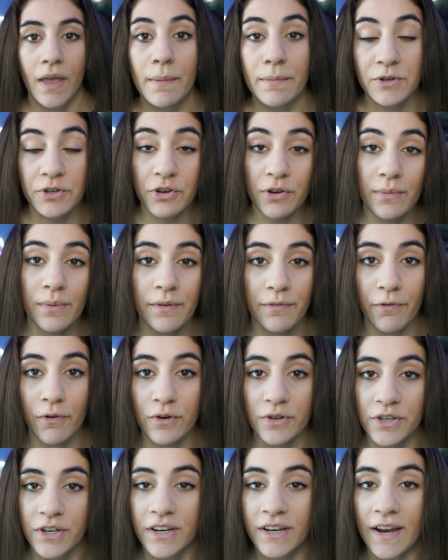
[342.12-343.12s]
I'm extremely
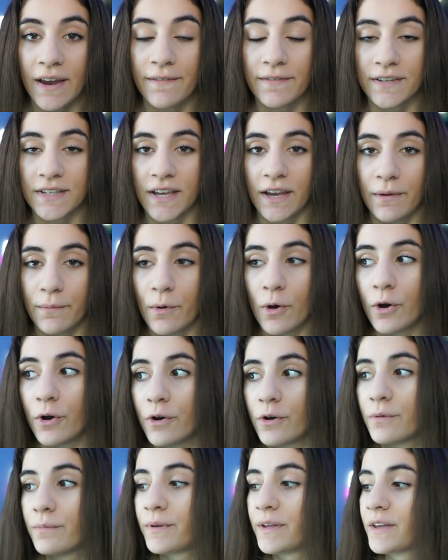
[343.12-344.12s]
fortunate to have a second
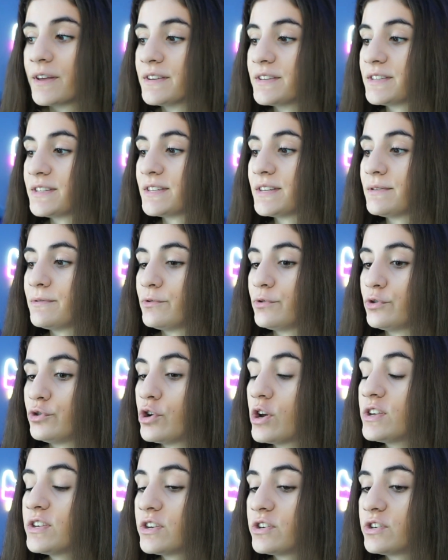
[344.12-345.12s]
monitor because
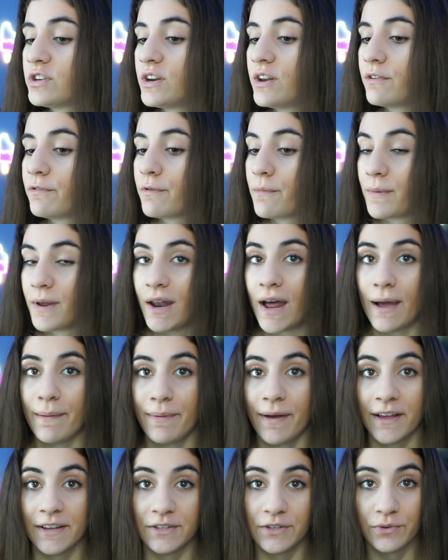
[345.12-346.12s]
transitioning from an
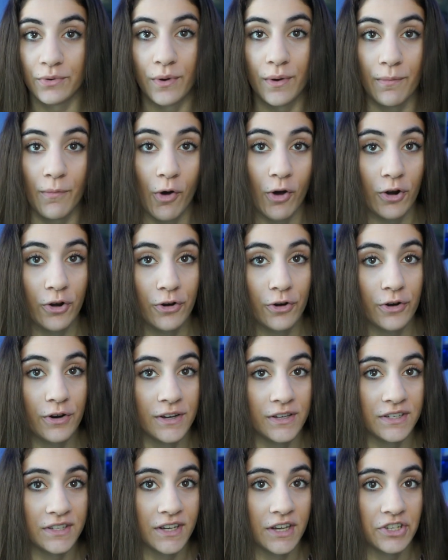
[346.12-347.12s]
iPad to a monitor
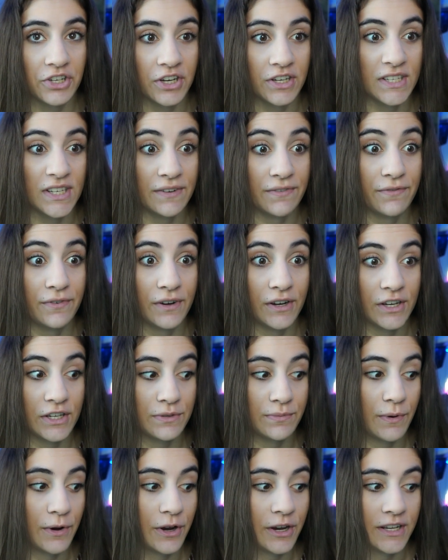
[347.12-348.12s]
is such a different
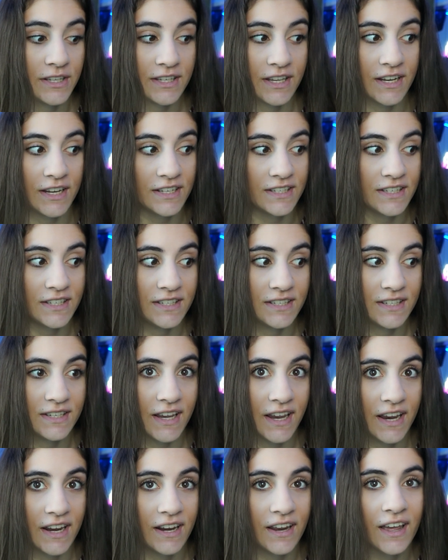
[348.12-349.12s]
experience that it's
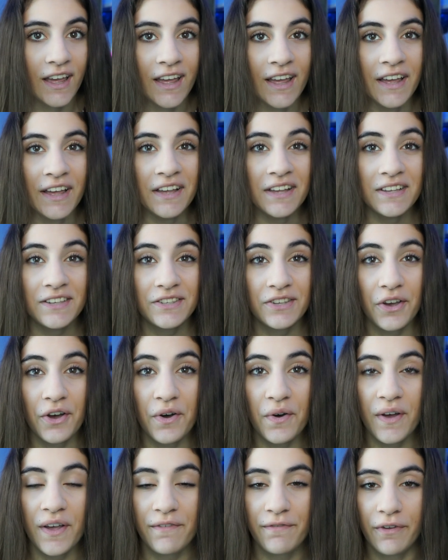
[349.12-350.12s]
insane.
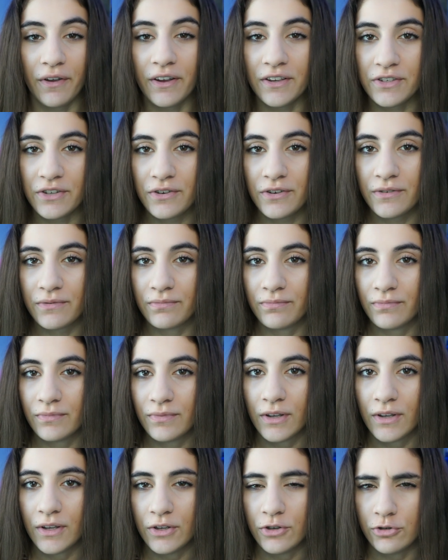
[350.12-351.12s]
So if you guys are
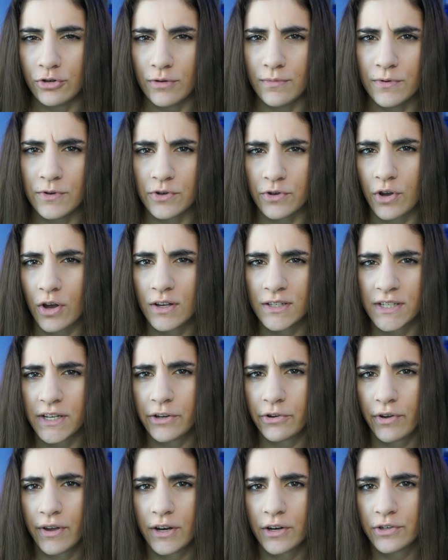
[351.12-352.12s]
streamers or
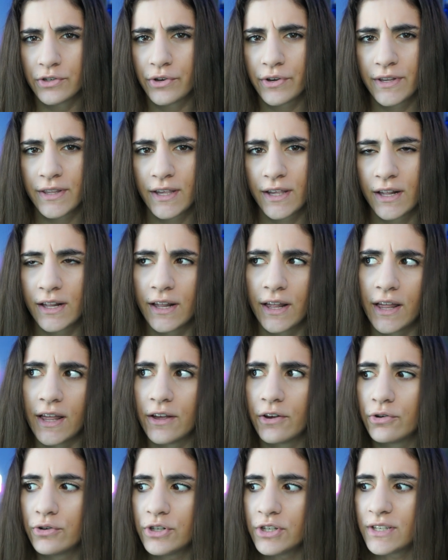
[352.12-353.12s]
content creators or anything like
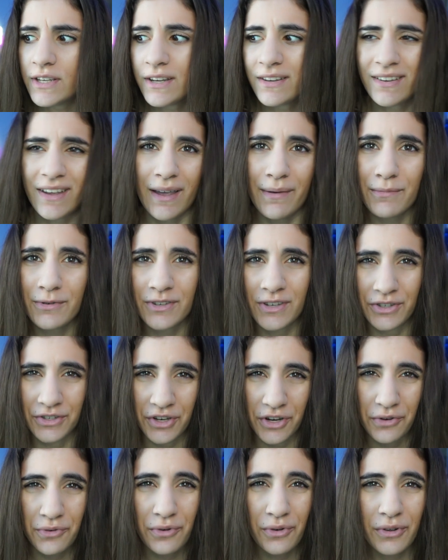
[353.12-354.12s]
that, or just like gamers in
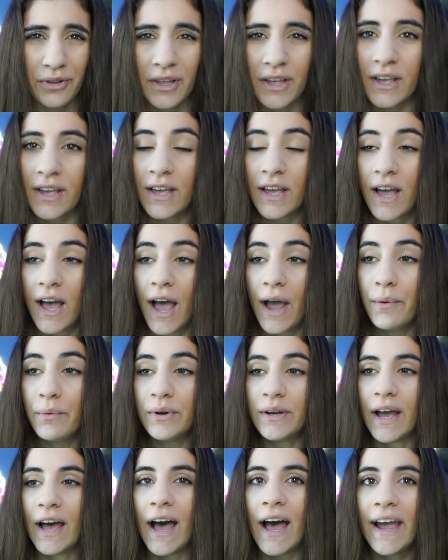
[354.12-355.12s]
general, I
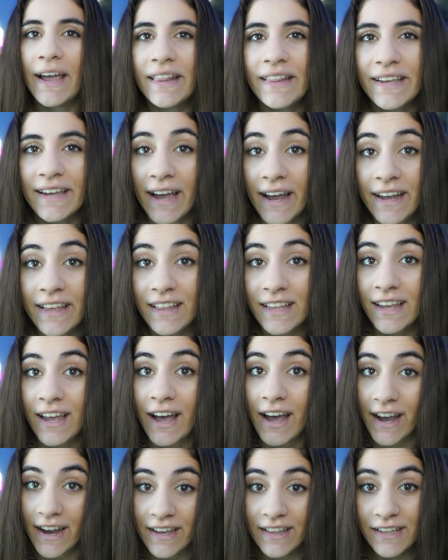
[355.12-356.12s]
would highly, highly,
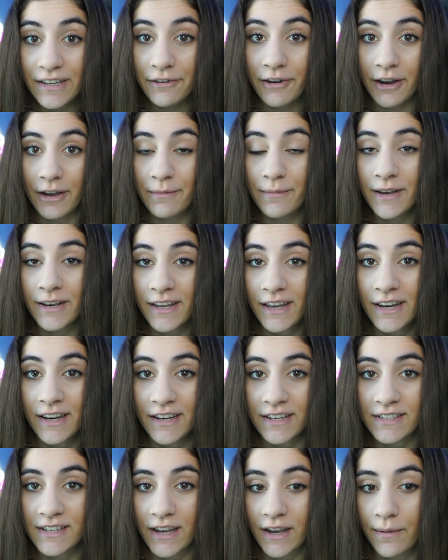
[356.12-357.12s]
highly recommend
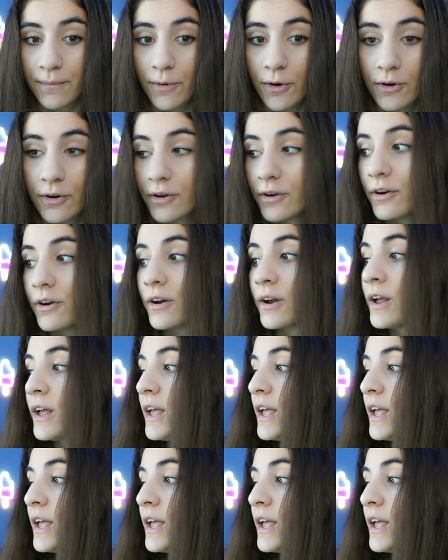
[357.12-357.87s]
getting a second monitor.